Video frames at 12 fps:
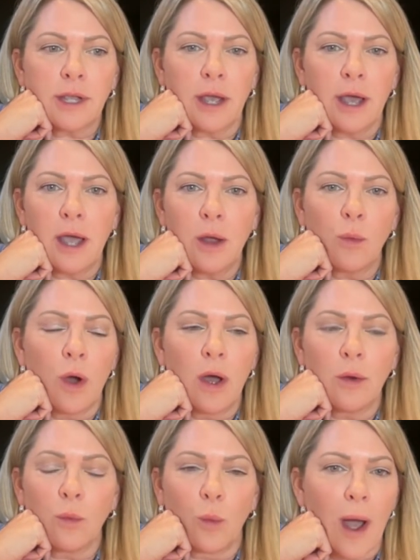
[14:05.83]
I
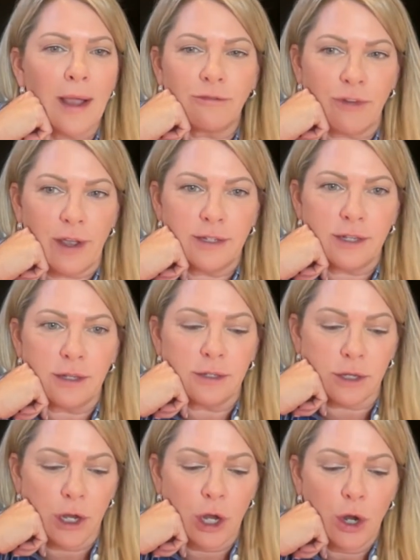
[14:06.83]
want white faces.